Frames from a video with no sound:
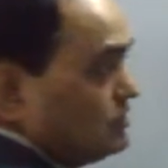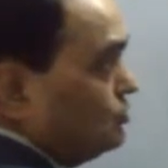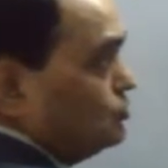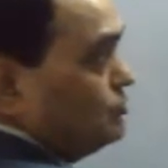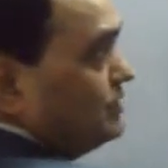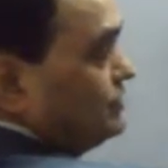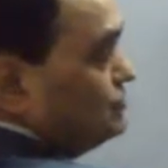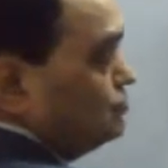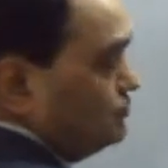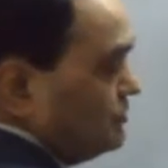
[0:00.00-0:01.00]
No y
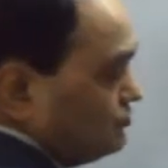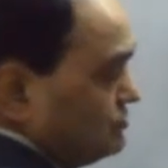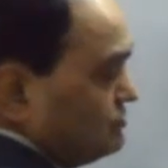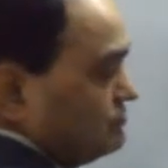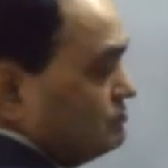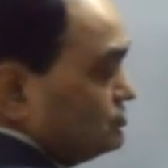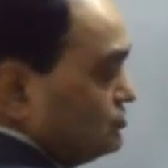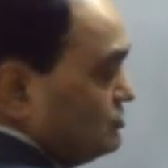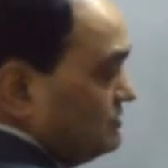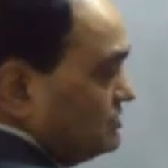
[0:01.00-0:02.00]
equal to plus 1,
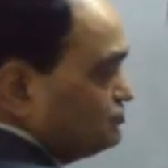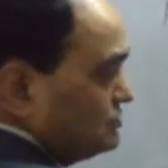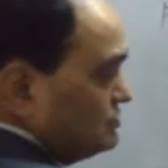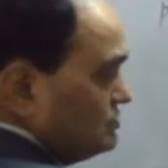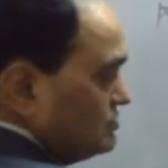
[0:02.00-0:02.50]
sorry, minus 1.